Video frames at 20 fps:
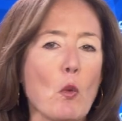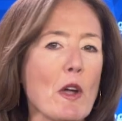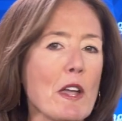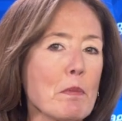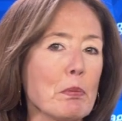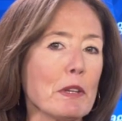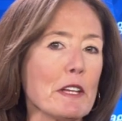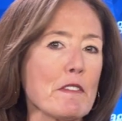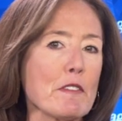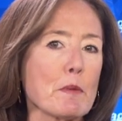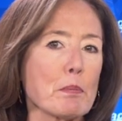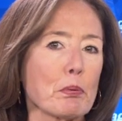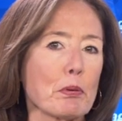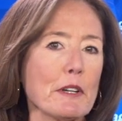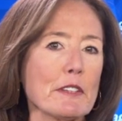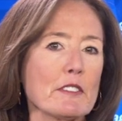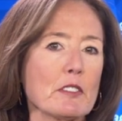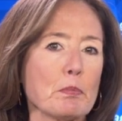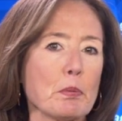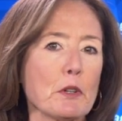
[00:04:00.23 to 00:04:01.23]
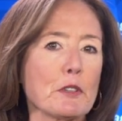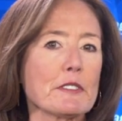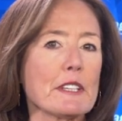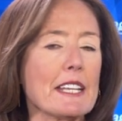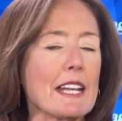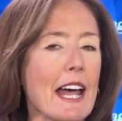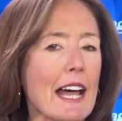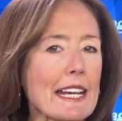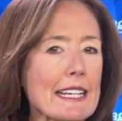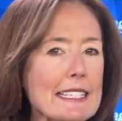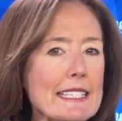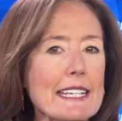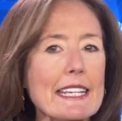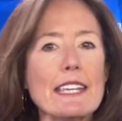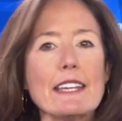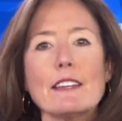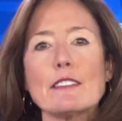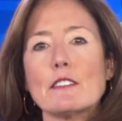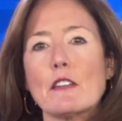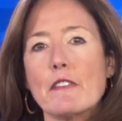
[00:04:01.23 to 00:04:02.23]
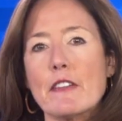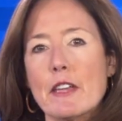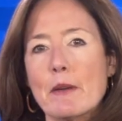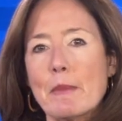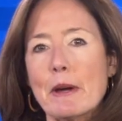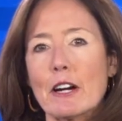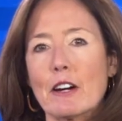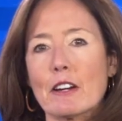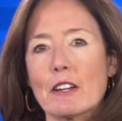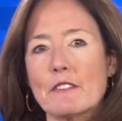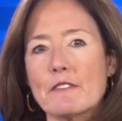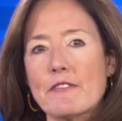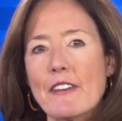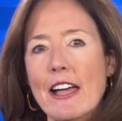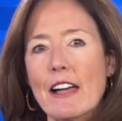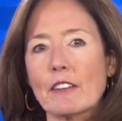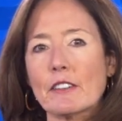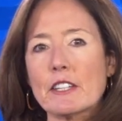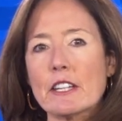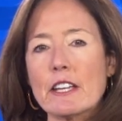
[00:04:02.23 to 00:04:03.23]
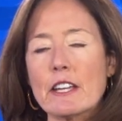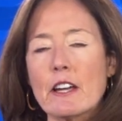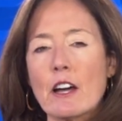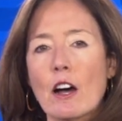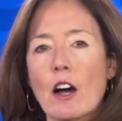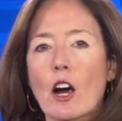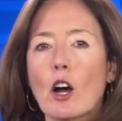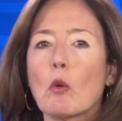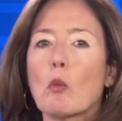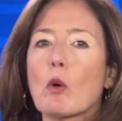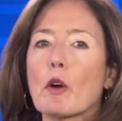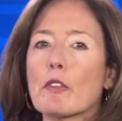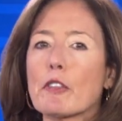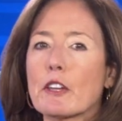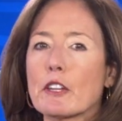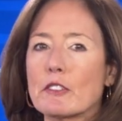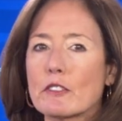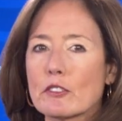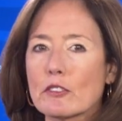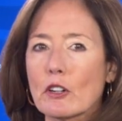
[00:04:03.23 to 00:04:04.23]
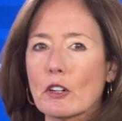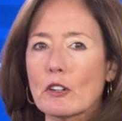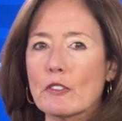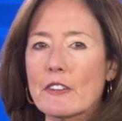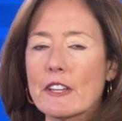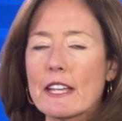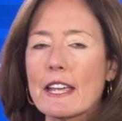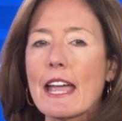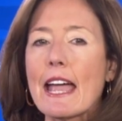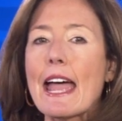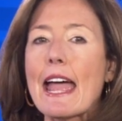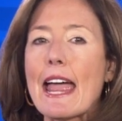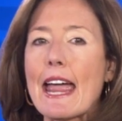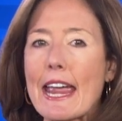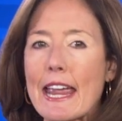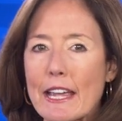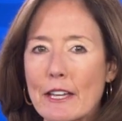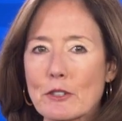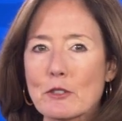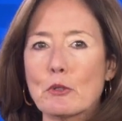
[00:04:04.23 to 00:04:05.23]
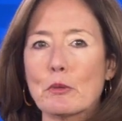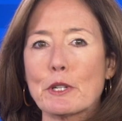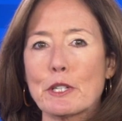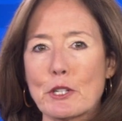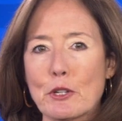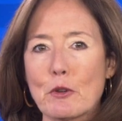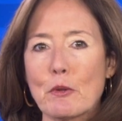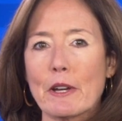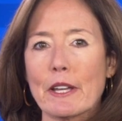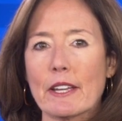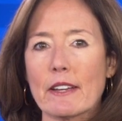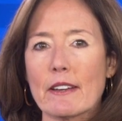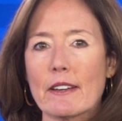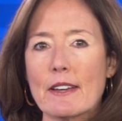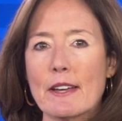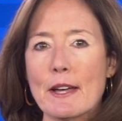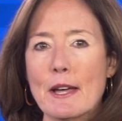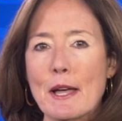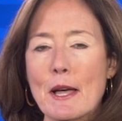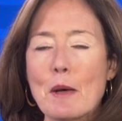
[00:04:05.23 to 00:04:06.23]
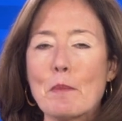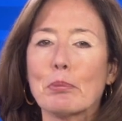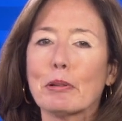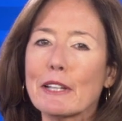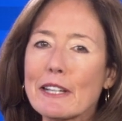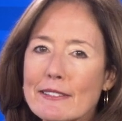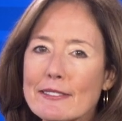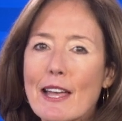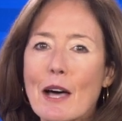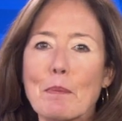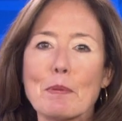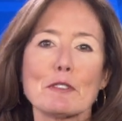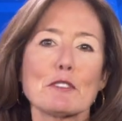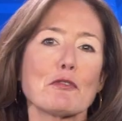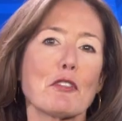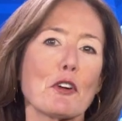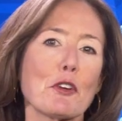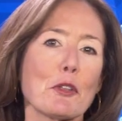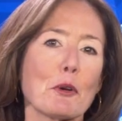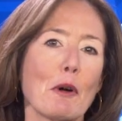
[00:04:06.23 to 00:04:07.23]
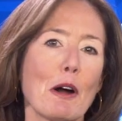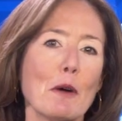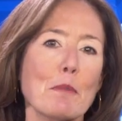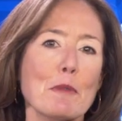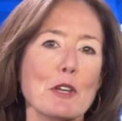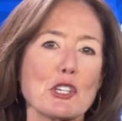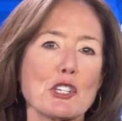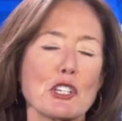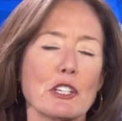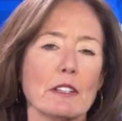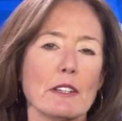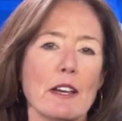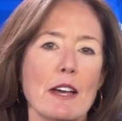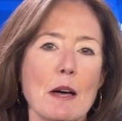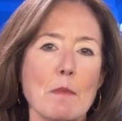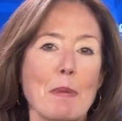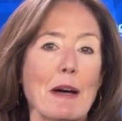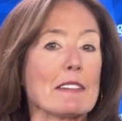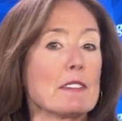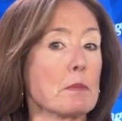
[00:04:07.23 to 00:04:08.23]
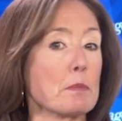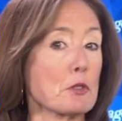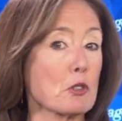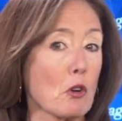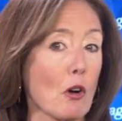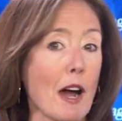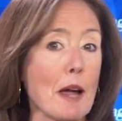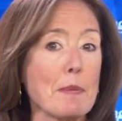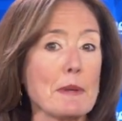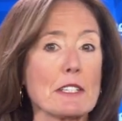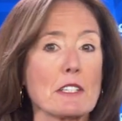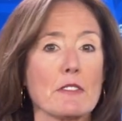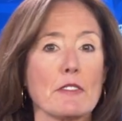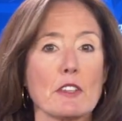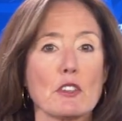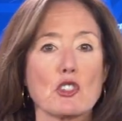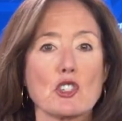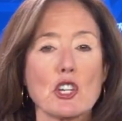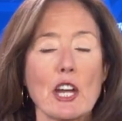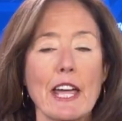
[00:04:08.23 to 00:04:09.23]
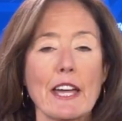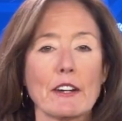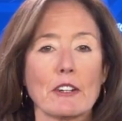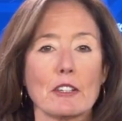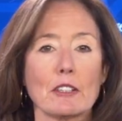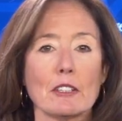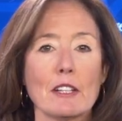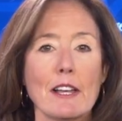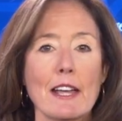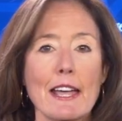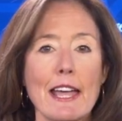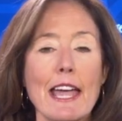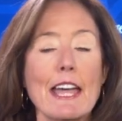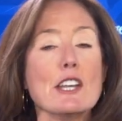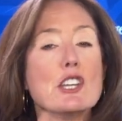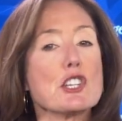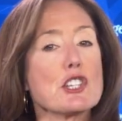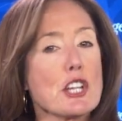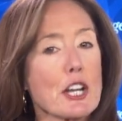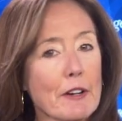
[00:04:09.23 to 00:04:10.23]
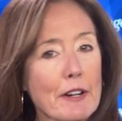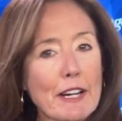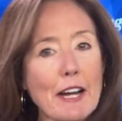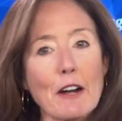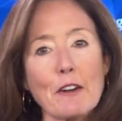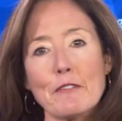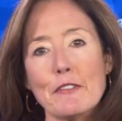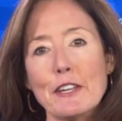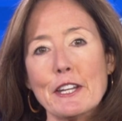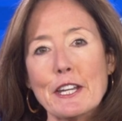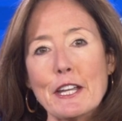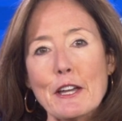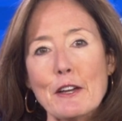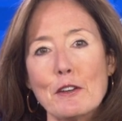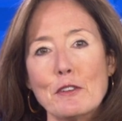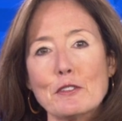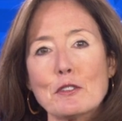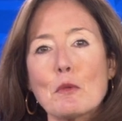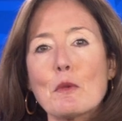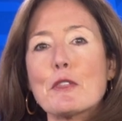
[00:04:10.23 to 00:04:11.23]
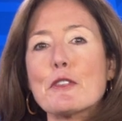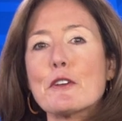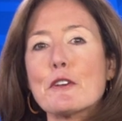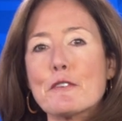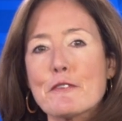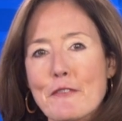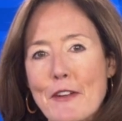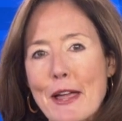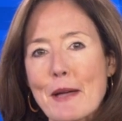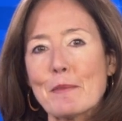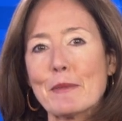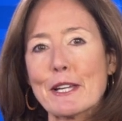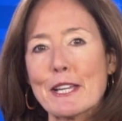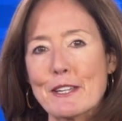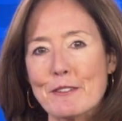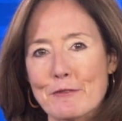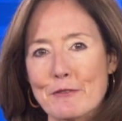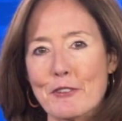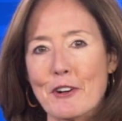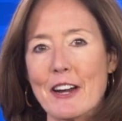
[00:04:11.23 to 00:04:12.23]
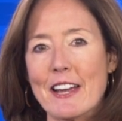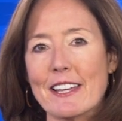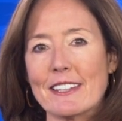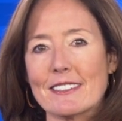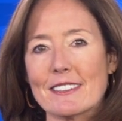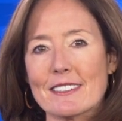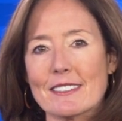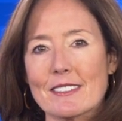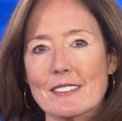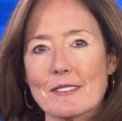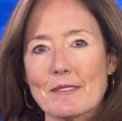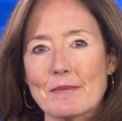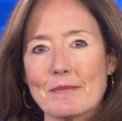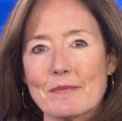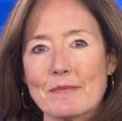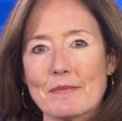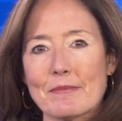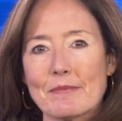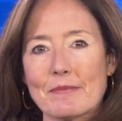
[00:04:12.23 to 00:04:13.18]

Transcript: We believe the principles and ideas of the American founding are worth conserving and renewing. Please help us further our mission by subscribing to this channel and sharing our videos with your family and friends.